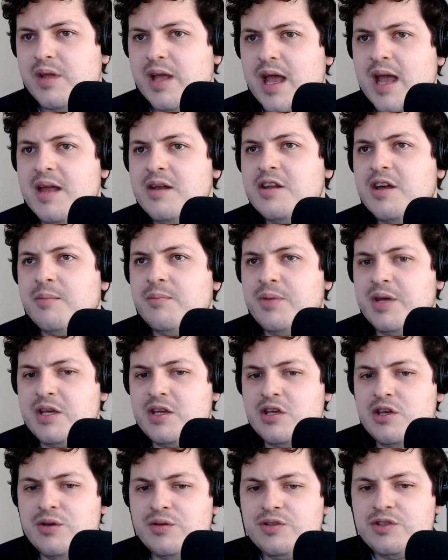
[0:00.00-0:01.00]
end up being
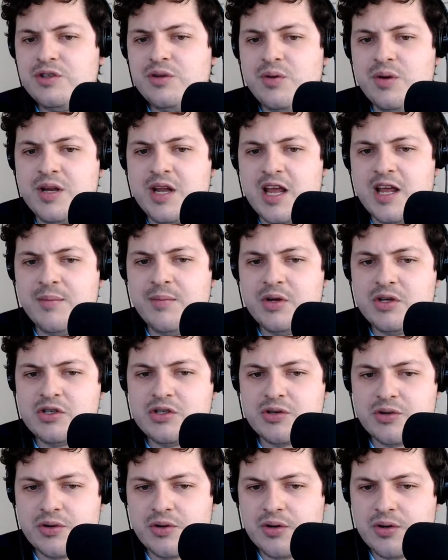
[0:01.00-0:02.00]
used to an
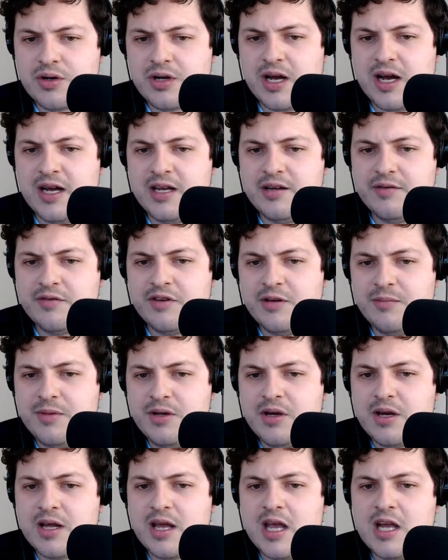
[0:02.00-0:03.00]
immature kind of
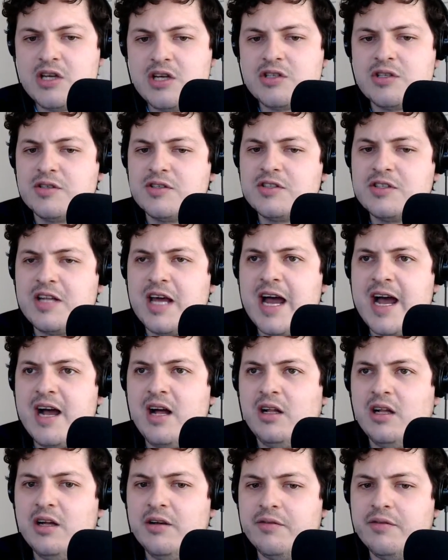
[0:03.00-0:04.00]
communication
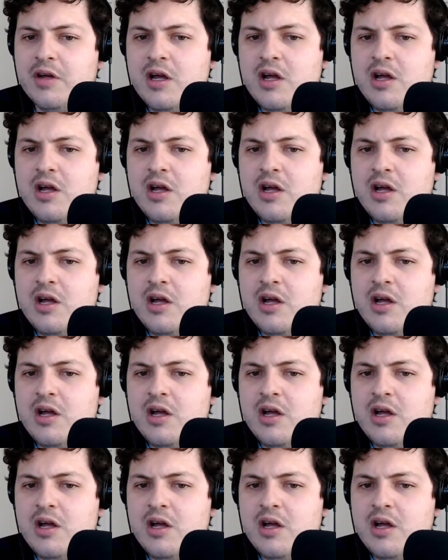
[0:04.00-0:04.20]
style of,